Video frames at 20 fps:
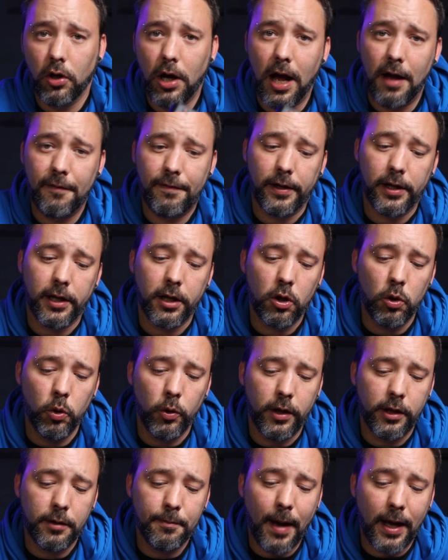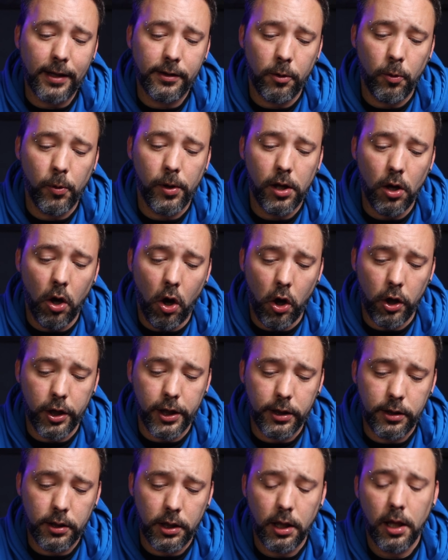have an included battery on
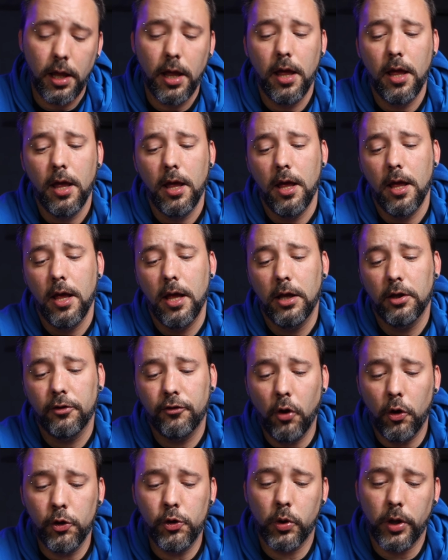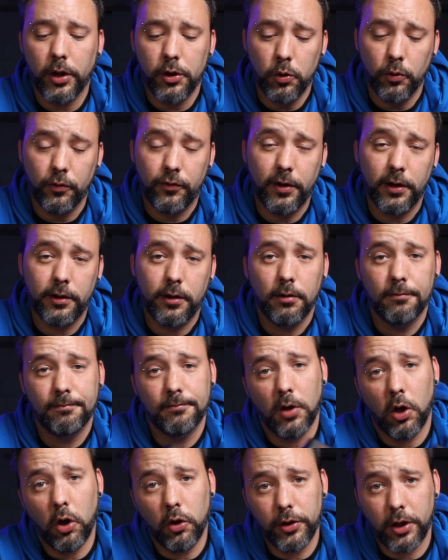it, so you can use it
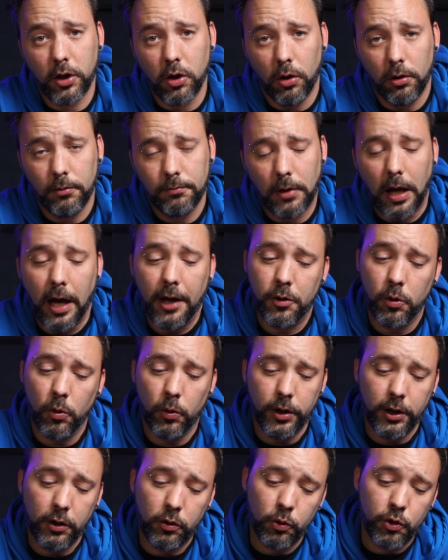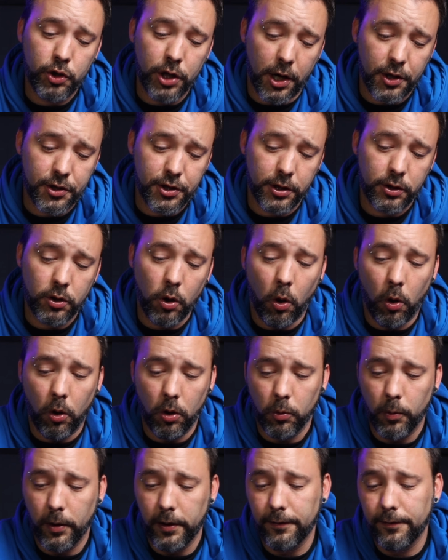on the go and you don't need to charge it
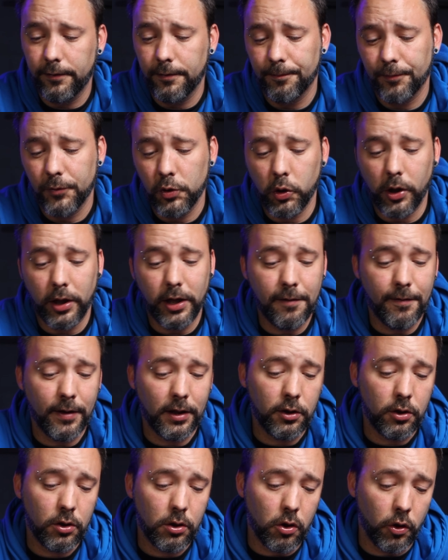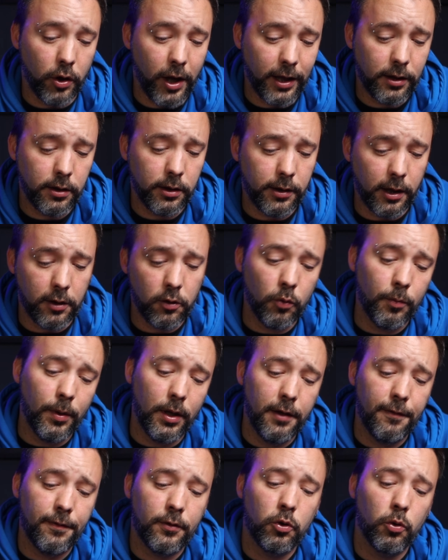always. You can even connect it, I do
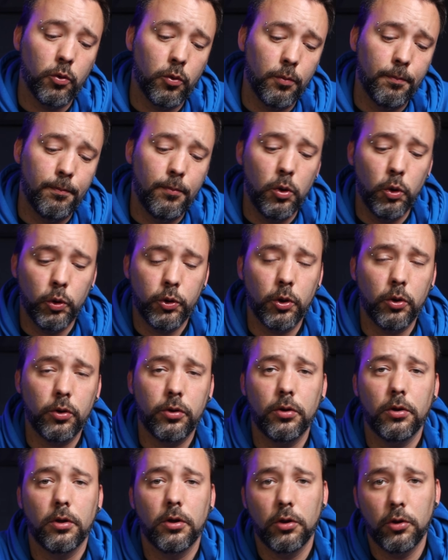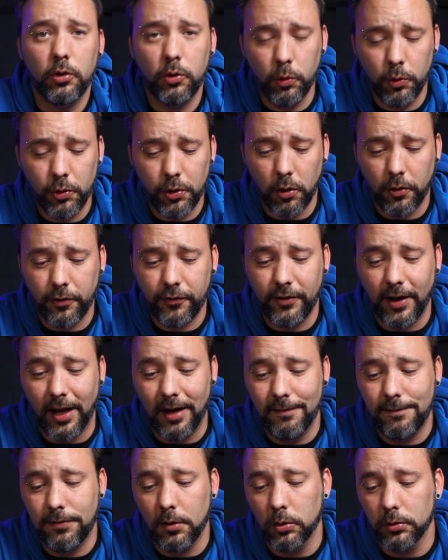believe, to Bluetooth to your cell
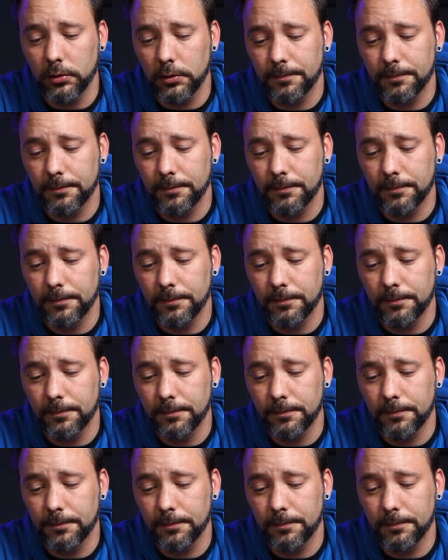phone.